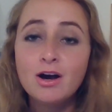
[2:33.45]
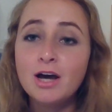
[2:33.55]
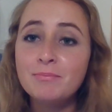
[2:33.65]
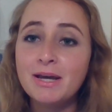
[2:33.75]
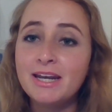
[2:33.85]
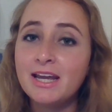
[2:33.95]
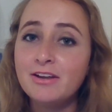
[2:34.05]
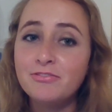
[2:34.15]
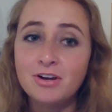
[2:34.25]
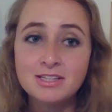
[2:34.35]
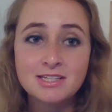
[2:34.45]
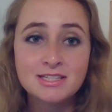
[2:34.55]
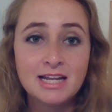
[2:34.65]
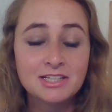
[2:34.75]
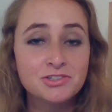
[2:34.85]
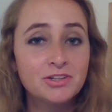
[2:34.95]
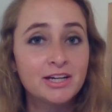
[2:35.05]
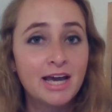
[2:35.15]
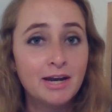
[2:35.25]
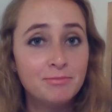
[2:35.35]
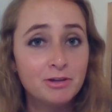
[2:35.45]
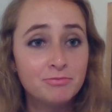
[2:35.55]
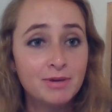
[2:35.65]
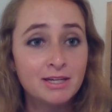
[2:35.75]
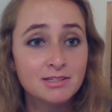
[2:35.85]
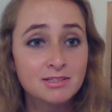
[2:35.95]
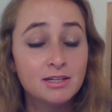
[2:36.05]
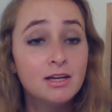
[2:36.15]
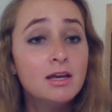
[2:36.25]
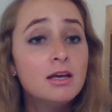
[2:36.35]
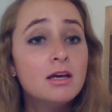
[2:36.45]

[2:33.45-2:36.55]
On Monday, France's National Academy of Medicine